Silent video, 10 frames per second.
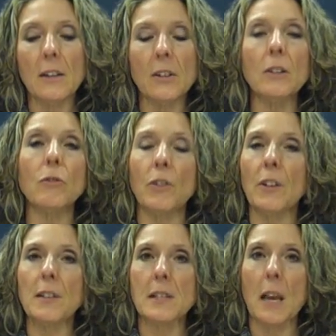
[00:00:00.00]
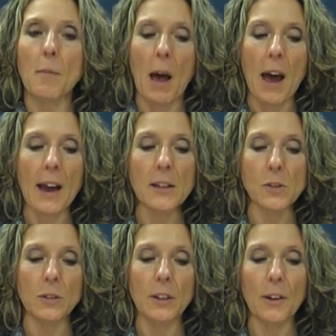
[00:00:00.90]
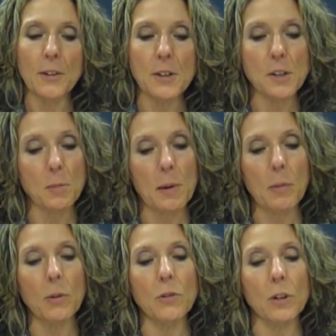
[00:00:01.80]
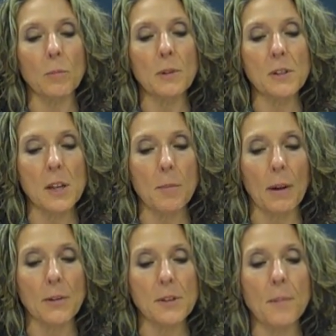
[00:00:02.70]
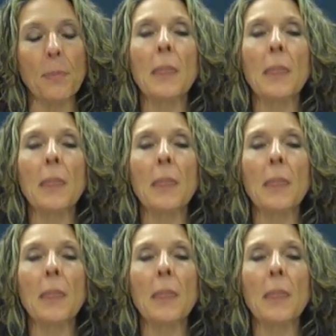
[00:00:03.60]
didn't feel the same highs or lows as the people who took placebos.